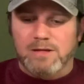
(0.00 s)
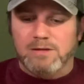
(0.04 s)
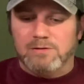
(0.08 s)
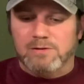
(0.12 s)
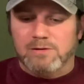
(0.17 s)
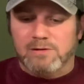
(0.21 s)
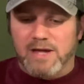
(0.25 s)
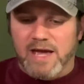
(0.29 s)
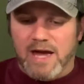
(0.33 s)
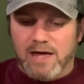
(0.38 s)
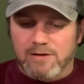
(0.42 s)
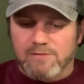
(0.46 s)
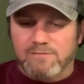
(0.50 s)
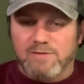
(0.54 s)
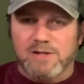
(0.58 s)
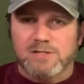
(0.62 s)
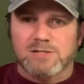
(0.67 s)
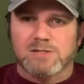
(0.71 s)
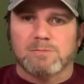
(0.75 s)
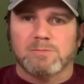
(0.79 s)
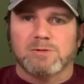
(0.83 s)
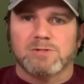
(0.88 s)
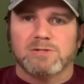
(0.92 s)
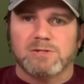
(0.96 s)
you gather
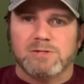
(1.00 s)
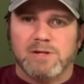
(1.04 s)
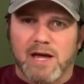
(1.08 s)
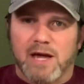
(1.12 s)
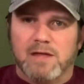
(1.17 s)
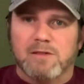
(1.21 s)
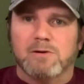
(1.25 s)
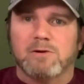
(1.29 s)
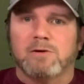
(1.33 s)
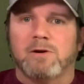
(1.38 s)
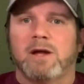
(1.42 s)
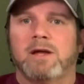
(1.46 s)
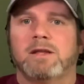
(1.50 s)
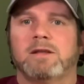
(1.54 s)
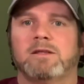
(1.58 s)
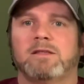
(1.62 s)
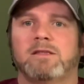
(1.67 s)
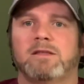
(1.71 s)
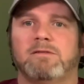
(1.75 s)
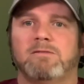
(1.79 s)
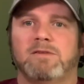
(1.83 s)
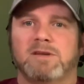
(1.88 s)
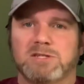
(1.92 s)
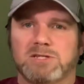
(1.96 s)
vegetables, you gather grain, and
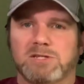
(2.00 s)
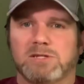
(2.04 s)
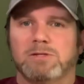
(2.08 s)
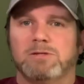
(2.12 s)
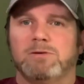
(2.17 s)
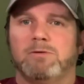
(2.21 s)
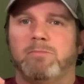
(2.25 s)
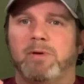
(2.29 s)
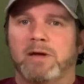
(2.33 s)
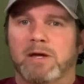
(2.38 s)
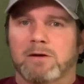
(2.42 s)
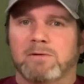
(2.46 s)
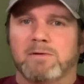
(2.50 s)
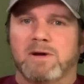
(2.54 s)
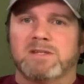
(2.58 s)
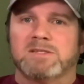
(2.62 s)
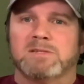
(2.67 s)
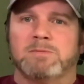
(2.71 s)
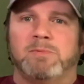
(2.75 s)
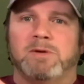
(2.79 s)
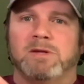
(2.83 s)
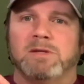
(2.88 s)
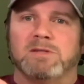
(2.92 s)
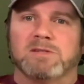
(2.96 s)
then eventually you pick a
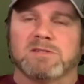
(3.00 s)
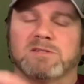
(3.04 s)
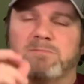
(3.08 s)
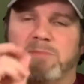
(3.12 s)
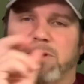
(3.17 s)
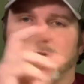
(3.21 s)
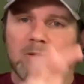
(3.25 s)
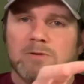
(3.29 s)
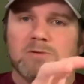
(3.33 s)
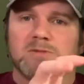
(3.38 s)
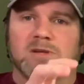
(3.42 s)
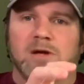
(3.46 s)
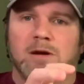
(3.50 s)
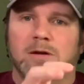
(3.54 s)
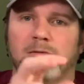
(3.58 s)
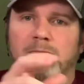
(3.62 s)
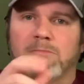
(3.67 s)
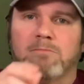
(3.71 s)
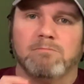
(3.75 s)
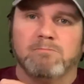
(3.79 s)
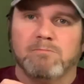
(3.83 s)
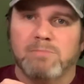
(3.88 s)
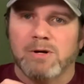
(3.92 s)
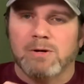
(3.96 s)
recipe to spend those on,
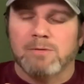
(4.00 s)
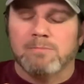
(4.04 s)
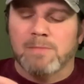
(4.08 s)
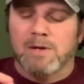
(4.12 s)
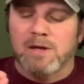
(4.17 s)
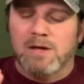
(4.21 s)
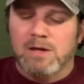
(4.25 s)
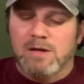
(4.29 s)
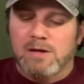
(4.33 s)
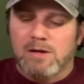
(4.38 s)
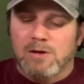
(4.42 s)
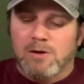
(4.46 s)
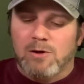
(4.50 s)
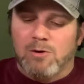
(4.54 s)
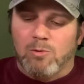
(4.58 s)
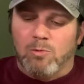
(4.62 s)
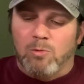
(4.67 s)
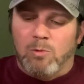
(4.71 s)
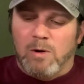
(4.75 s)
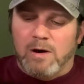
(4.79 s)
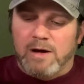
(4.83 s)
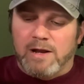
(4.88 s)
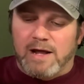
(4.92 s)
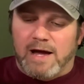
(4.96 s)
boom.
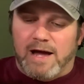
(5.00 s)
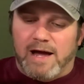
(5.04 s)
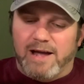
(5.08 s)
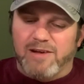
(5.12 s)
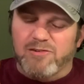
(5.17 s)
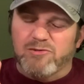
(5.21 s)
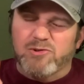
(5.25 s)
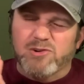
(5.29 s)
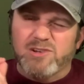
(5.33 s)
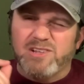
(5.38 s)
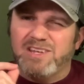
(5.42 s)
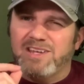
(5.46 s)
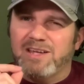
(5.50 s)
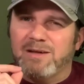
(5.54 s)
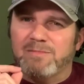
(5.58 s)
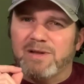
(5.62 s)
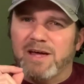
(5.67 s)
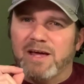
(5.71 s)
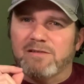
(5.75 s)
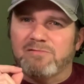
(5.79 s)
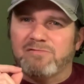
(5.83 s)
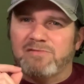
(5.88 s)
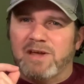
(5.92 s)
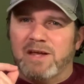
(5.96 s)
What I really am
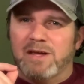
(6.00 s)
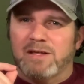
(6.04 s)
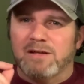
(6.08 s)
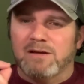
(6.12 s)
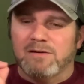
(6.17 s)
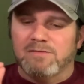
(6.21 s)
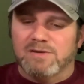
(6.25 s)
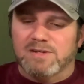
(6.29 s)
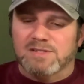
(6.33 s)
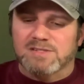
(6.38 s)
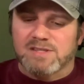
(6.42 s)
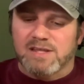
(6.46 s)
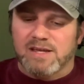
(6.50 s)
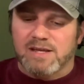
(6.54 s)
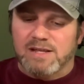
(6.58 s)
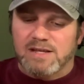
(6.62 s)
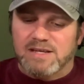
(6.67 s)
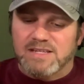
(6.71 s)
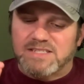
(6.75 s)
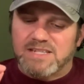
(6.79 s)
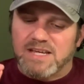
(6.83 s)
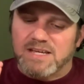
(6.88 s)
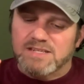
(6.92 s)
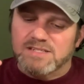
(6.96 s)
not a fan of is that
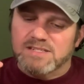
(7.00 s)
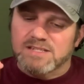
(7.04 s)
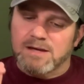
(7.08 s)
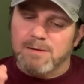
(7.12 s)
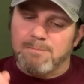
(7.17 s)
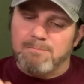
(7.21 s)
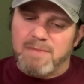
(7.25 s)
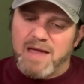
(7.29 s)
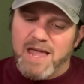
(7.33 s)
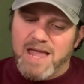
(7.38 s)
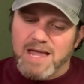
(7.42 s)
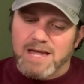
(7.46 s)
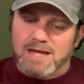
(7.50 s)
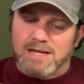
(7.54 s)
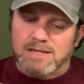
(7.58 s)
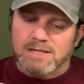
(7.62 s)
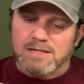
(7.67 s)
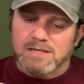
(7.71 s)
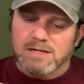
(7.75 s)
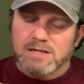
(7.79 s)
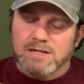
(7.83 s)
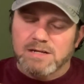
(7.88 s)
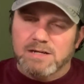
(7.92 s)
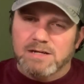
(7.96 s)
it takes
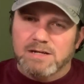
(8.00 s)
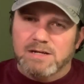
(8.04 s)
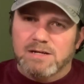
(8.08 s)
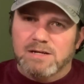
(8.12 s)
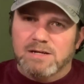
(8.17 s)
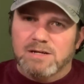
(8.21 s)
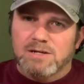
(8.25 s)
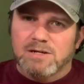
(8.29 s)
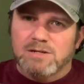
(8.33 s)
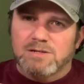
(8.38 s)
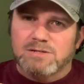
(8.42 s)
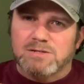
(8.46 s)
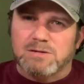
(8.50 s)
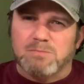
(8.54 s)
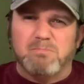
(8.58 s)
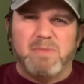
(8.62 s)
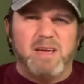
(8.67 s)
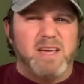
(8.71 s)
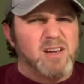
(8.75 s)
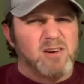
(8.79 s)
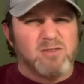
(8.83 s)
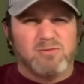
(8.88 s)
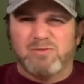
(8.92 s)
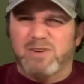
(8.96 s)
command to
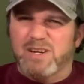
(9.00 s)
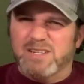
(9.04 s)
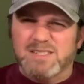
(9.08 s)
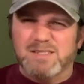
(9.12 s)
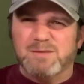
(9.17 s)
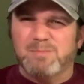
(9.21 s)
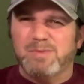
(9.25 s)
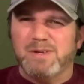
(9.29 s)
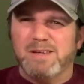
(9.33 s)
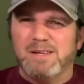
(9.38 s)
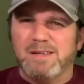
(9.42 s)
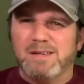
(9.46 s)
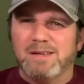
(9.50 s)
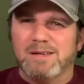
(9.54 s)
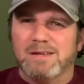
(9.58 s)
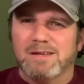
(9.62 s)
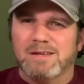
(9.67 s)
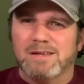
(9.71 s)
make a recipe.